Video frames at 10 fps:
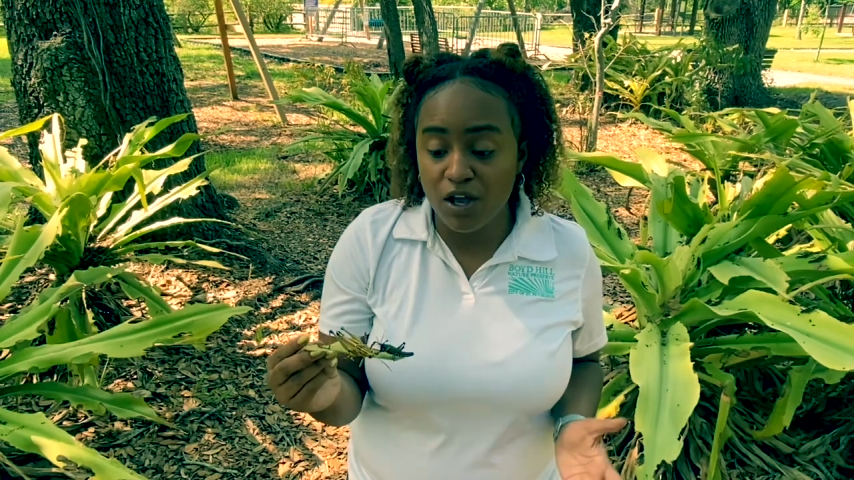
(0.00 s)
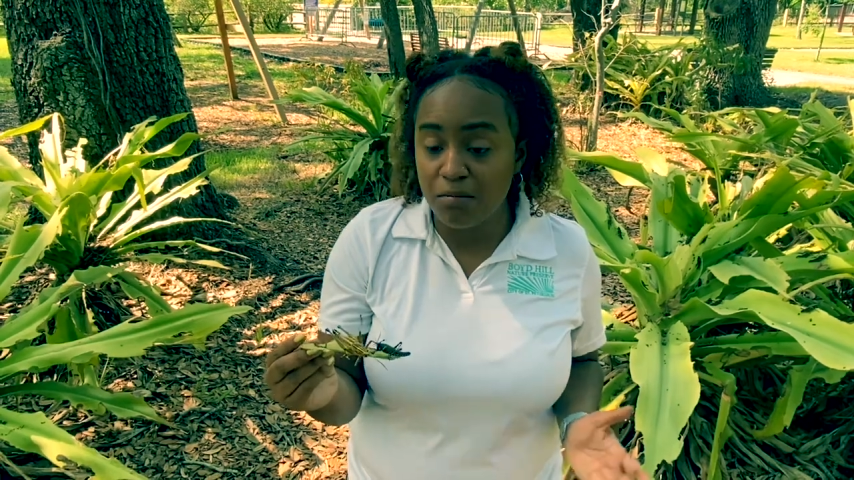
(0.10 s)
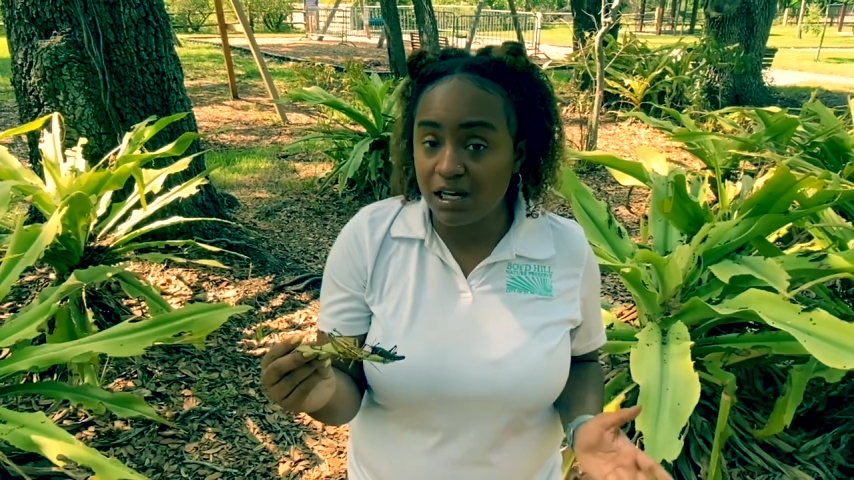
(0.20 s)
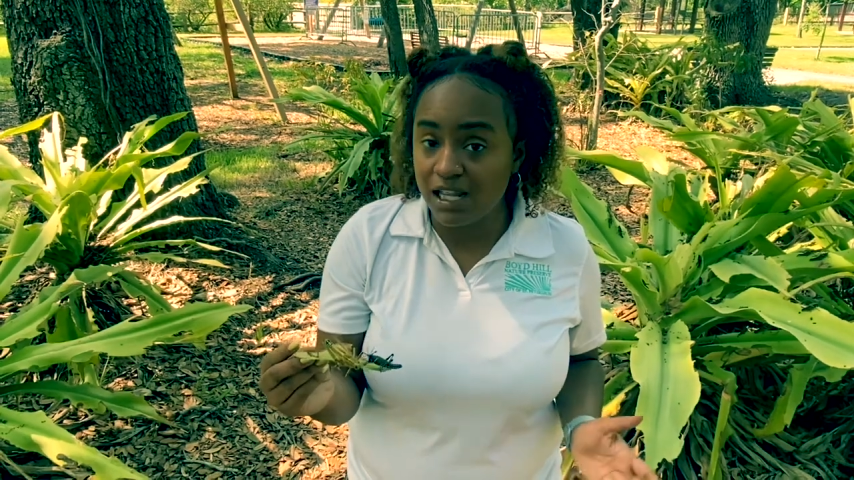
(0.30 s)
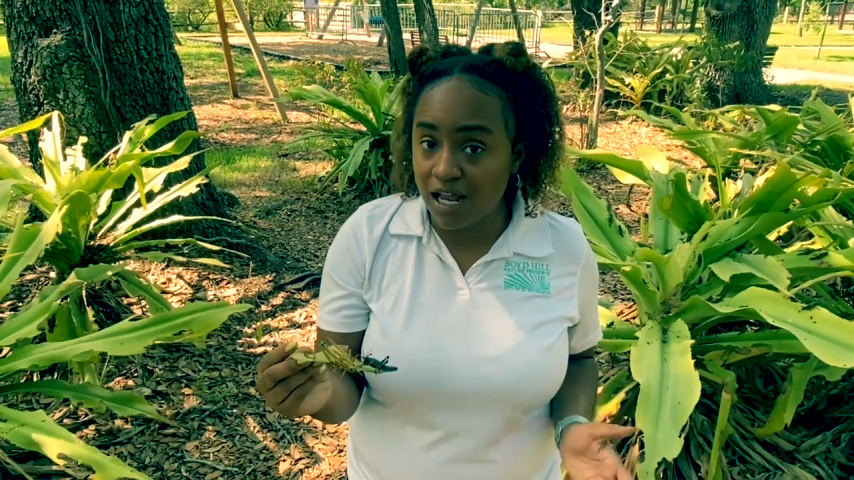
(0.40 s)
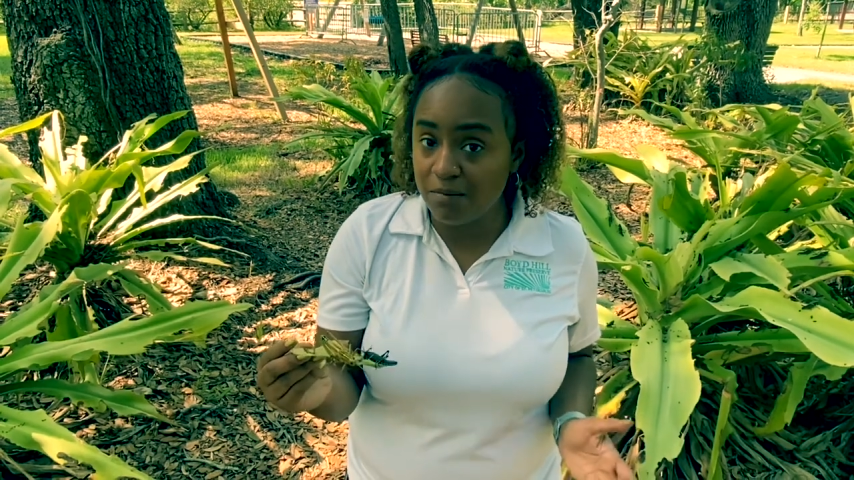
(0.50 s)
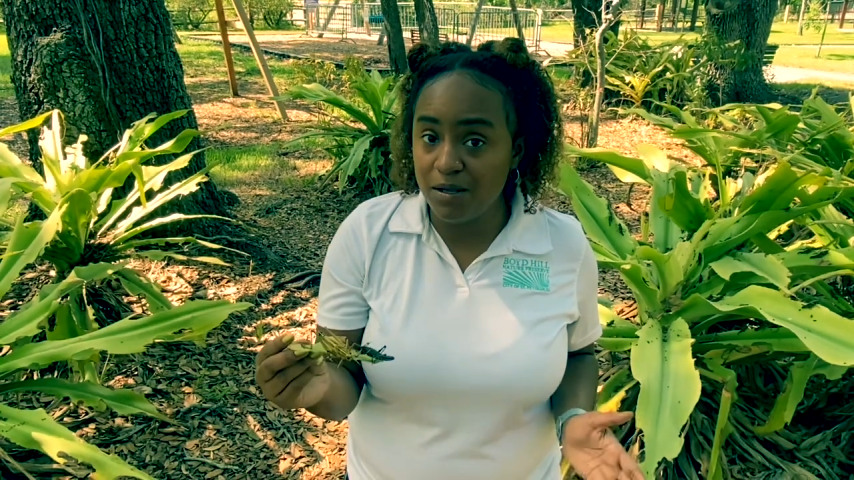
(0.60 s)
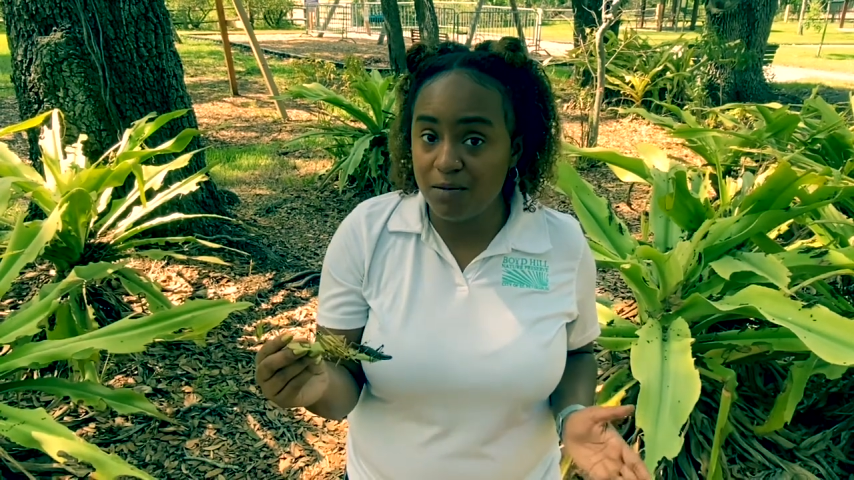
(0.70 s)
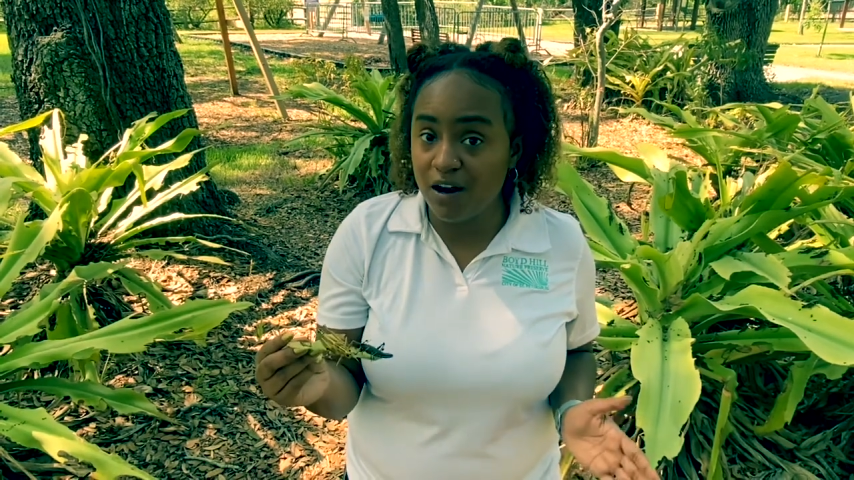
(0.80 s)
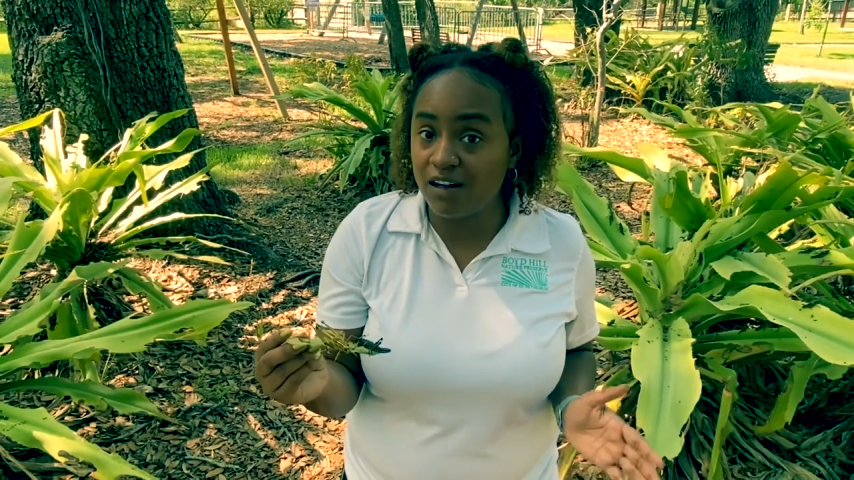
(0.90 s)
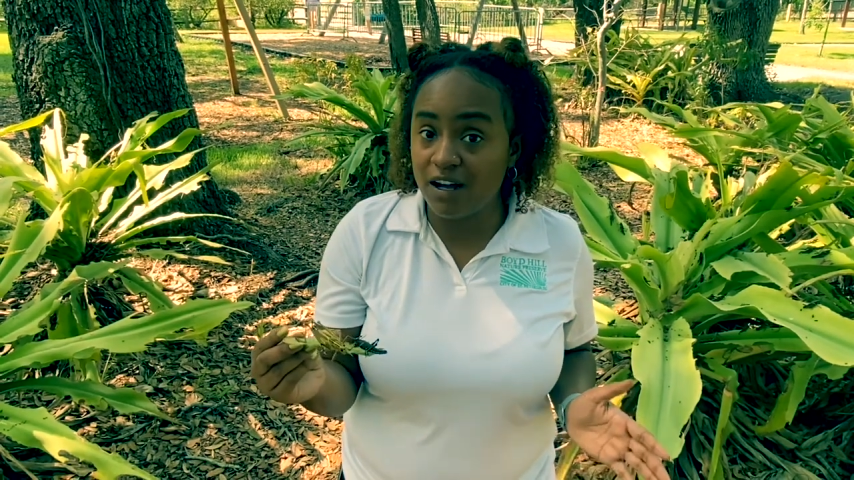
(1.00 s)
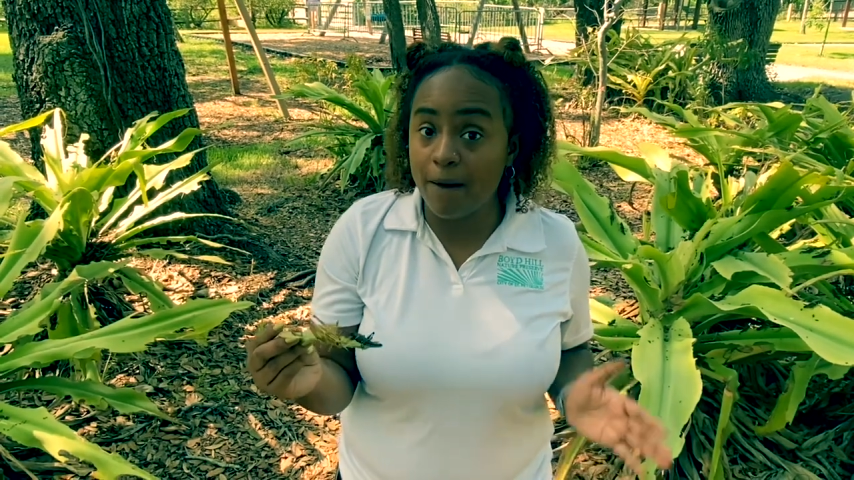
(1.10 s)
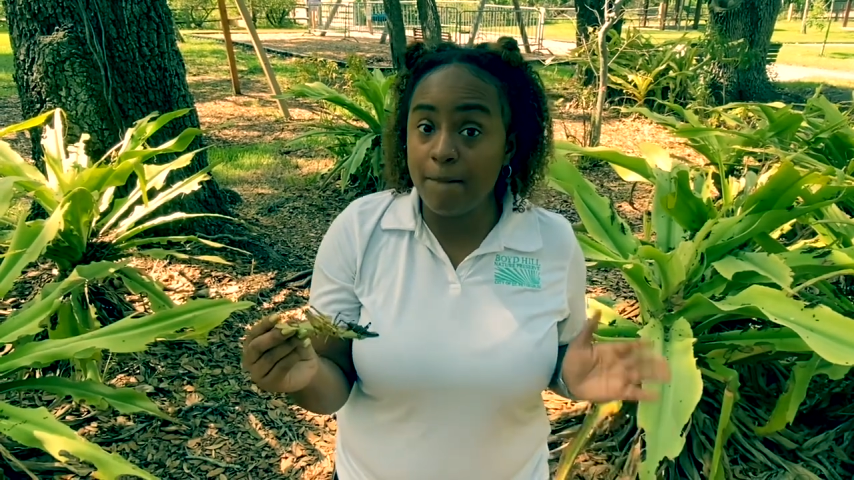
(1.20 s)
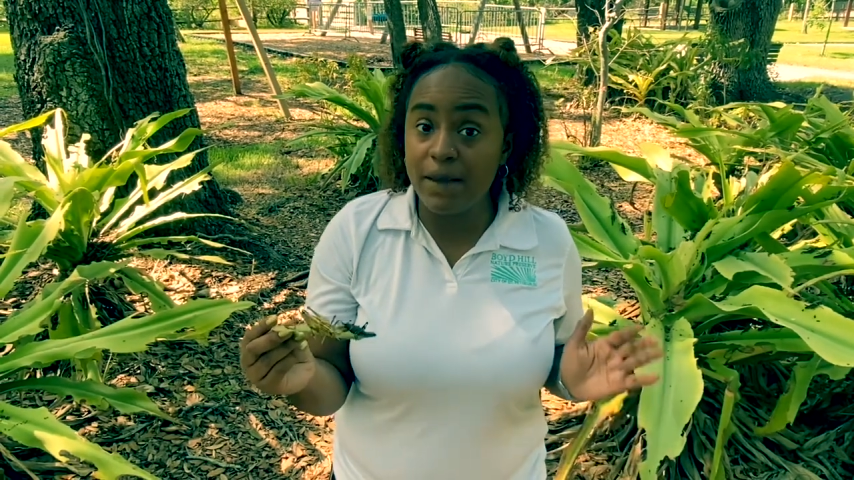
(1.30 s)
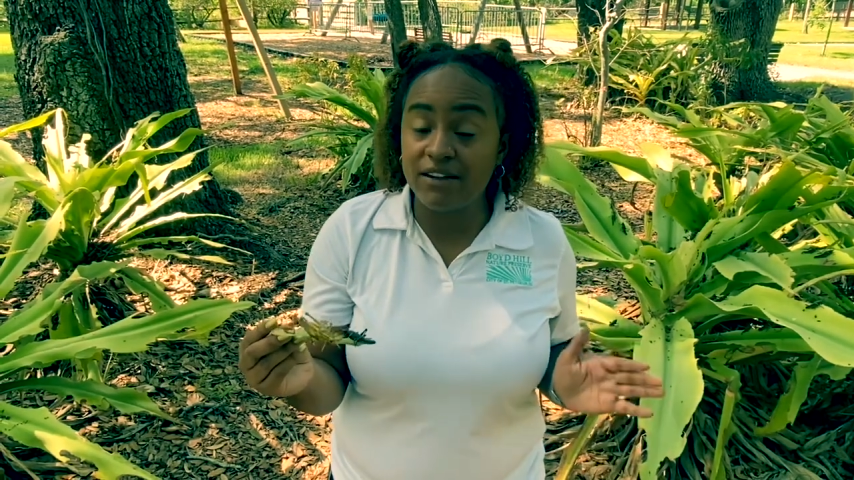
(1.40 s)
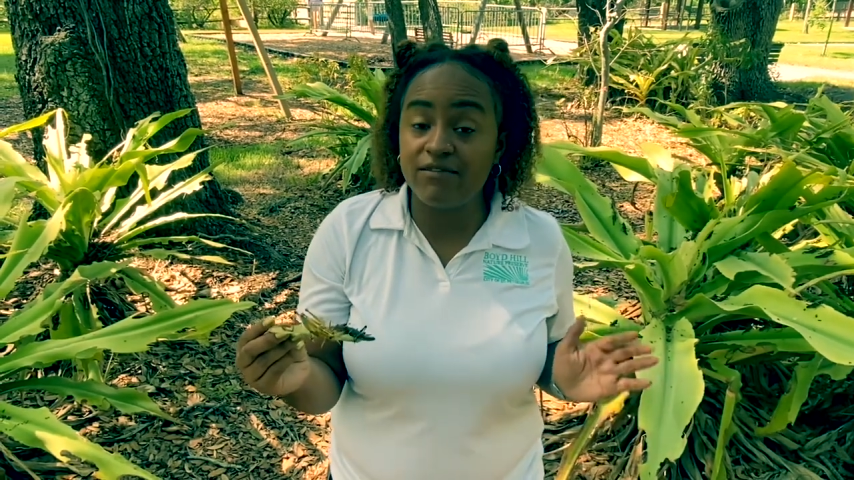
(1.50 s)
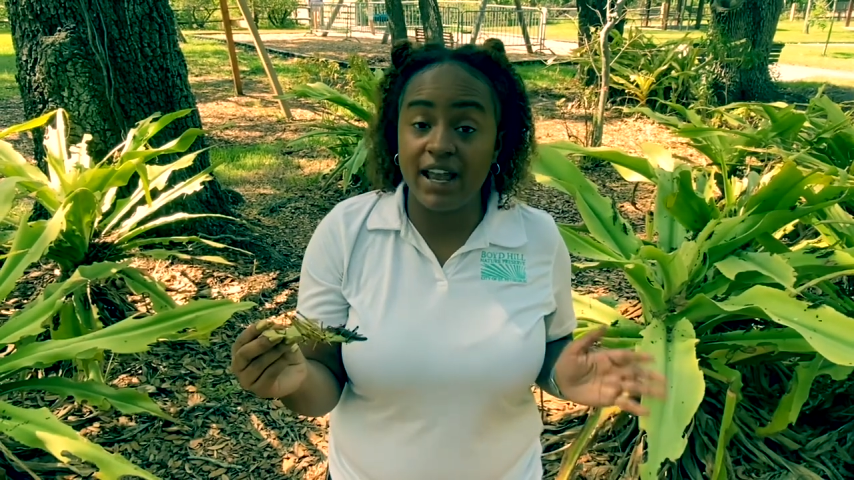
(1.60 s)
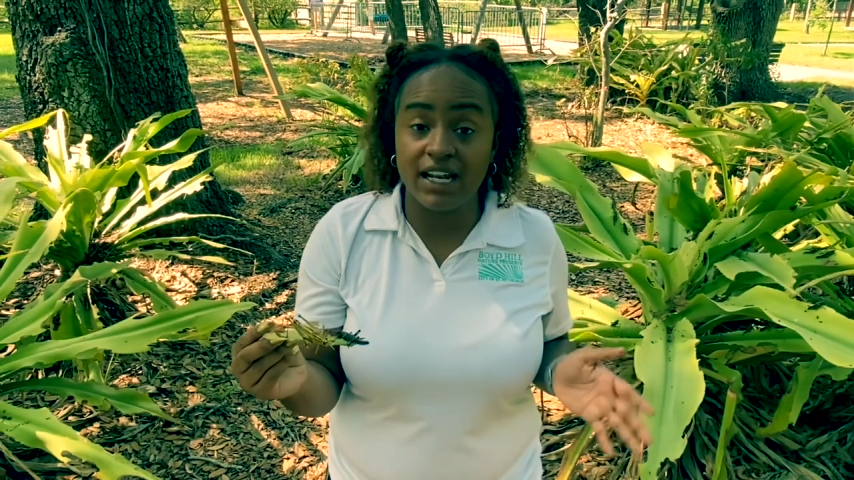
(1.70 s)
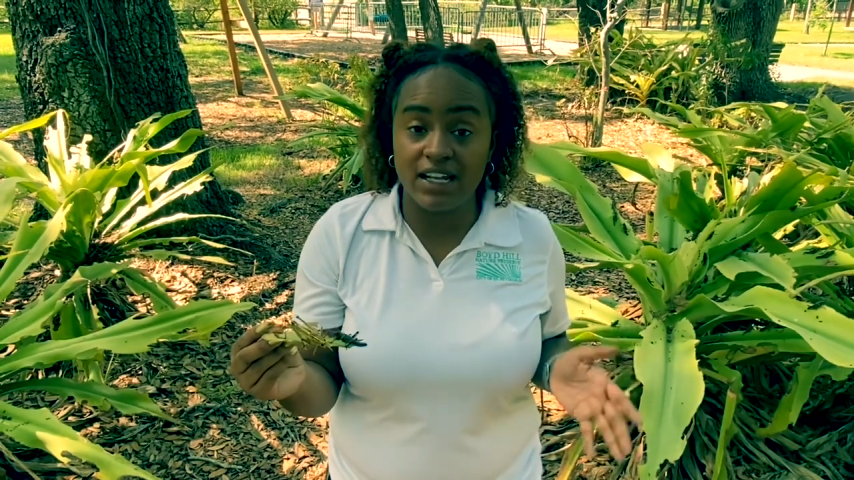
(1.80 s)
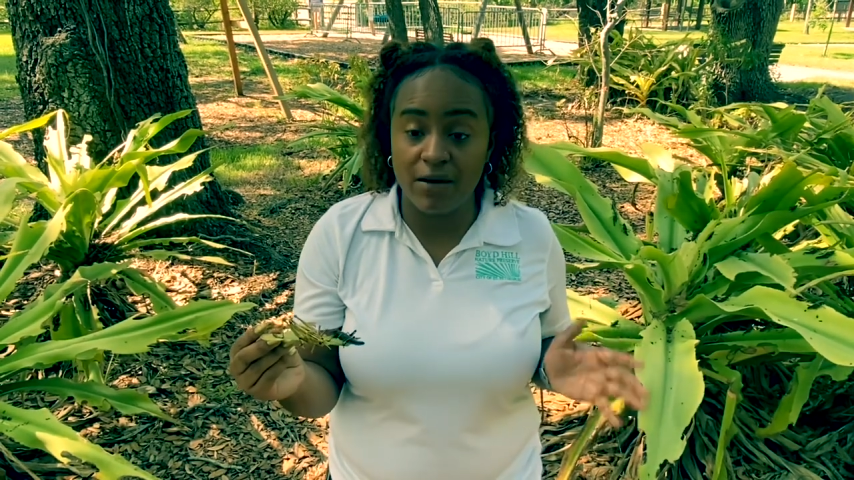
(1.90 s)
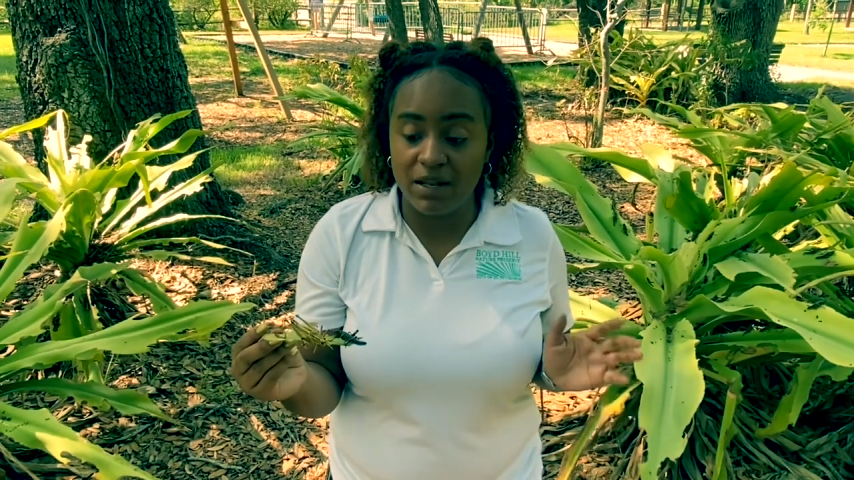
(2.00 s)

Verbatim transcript: but a lot of people aren't a big fan of them.